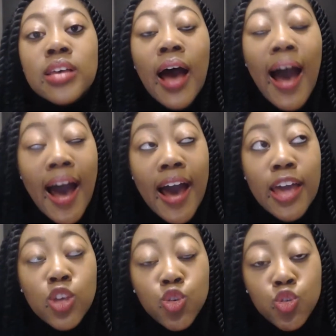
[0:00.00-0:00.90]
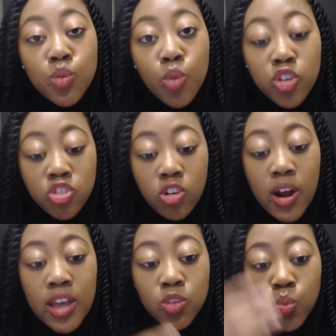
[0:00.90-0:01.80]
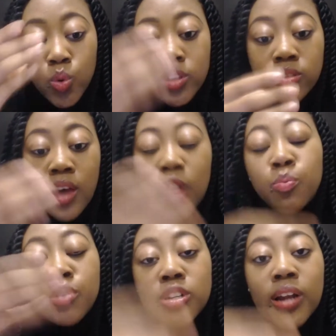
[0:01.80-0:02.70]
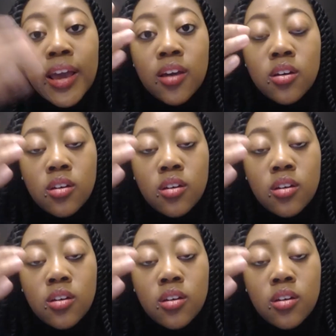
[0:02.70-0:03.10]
I used to moisturize with, I'd put like